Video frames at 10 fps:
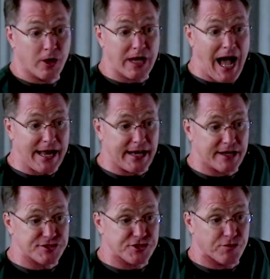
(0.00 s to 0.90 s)
put God
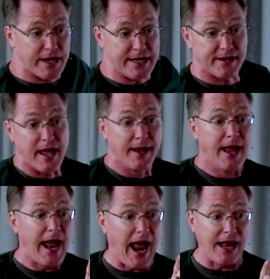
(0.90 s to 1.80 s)
on a screen.
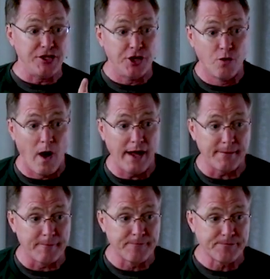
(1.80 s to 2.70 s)
And you know
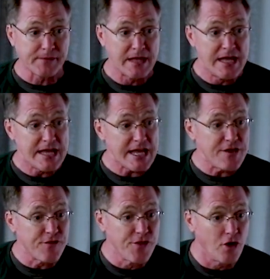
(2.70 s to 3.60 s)
what?
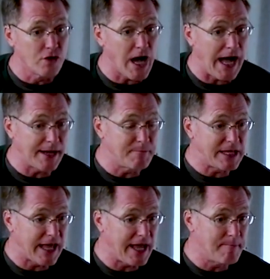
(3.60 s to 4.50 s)
Even though God
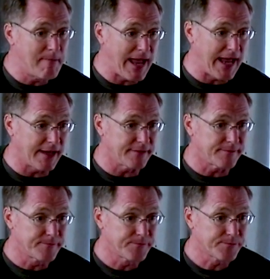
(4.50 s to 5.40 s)
became man,